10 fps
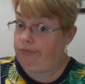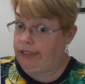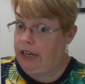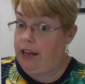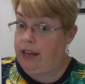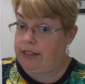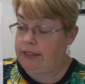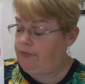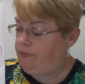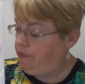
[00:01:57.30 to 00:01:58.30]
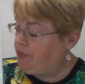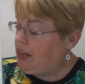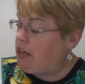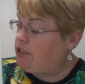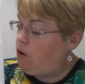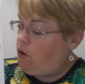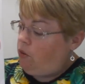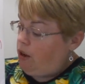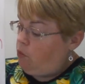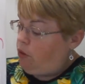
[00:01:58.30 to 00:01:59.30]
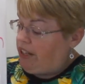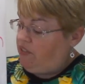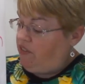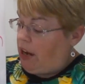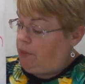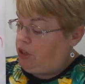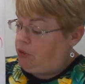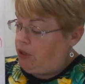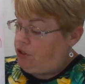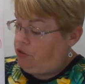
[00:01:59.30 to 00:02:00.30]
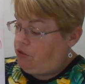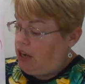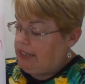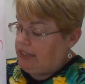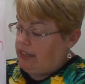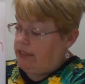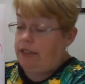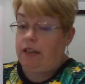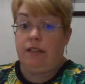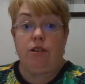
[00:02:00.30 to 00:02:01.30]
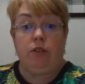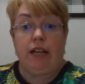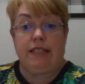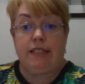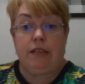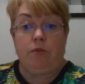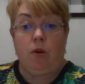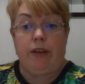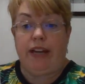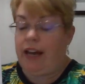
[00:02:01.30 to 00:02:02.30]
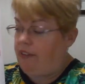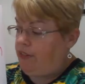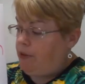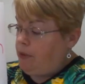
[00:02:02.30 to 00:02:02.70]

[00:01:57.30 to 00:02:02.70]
Yes. So we divide between 2 consonants. So let's see what we have.